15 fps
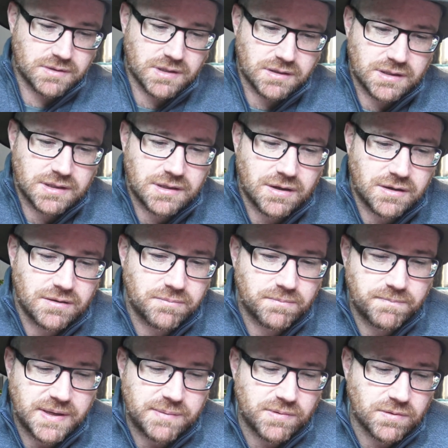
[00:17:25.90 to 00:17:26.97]
got
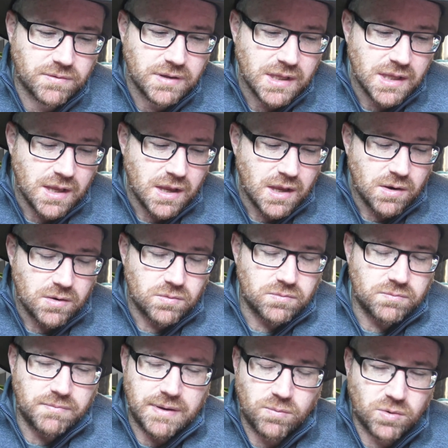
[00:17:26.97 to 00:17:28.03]
people
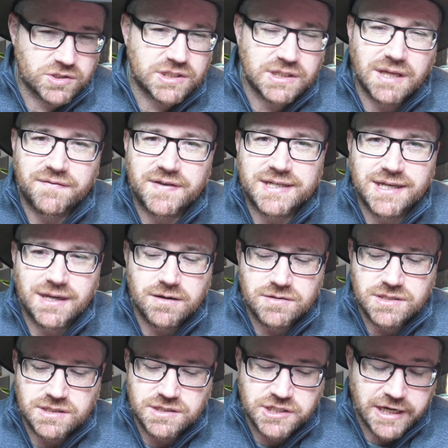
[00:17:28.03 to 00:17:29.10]
watching their videos
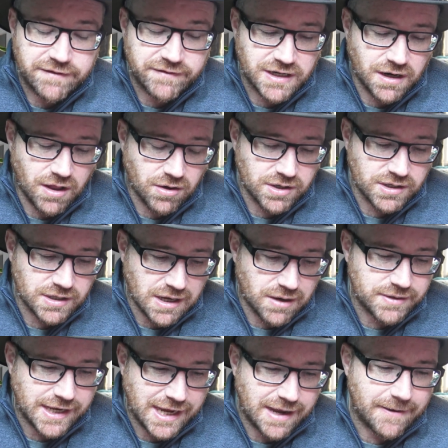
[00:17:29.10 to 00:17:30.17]
and cheering along and going,
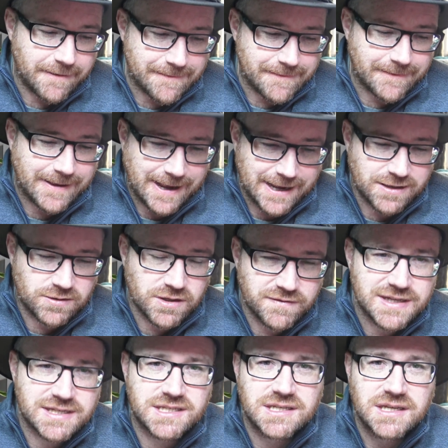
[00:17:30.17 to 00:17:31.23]
yeah, okay, there
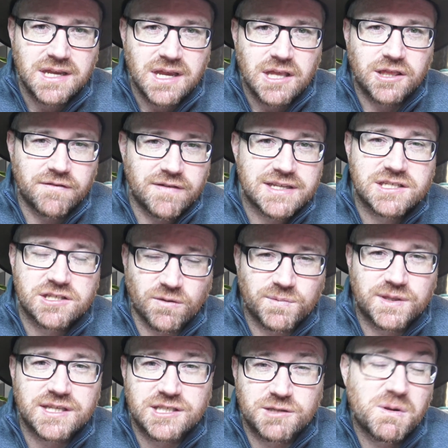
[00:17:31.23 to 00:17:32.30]
is
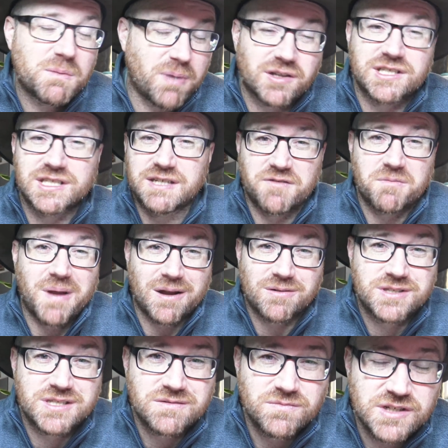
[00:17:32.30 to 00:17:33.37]
something to be positive
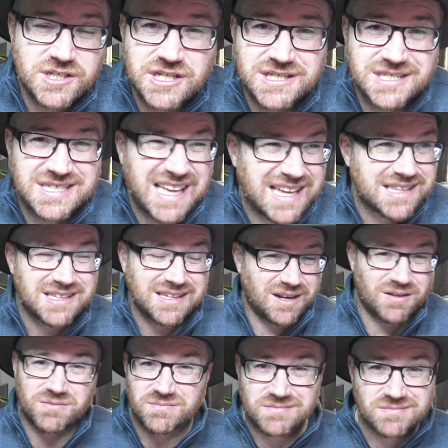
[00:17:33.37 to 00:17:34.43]
about, which is that,
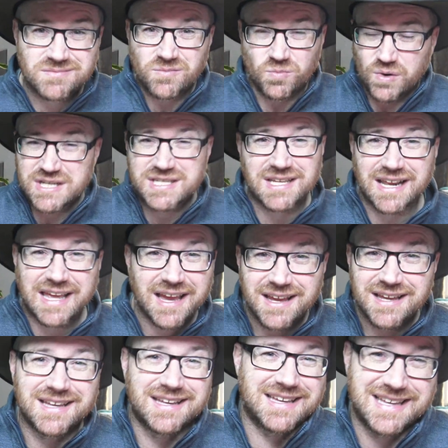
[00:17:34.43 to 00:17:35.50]
we're still here.
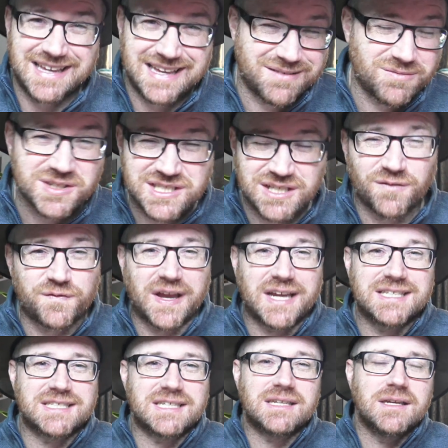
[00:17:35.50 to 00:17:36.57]
We're still
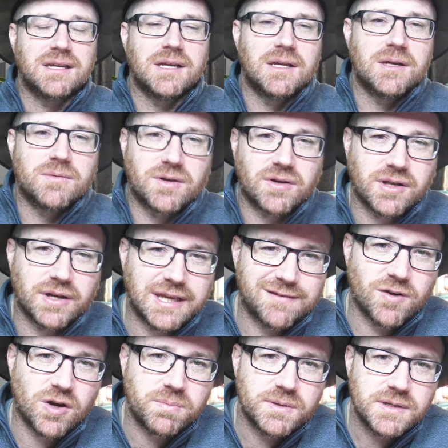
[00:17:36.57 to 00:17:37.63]
fighting. We're not going to give
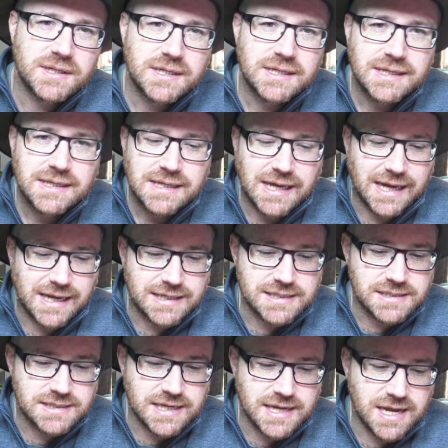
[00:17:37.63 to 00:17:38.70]
up.
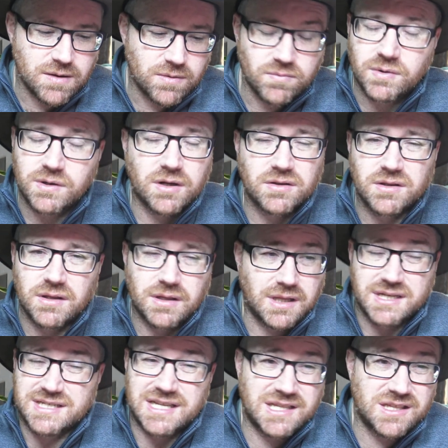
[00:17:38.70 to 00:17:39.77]
And we're not, like I
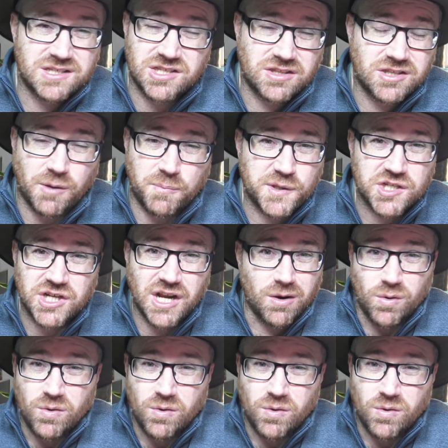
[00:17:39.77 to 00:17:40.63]
said, it's the top of the show.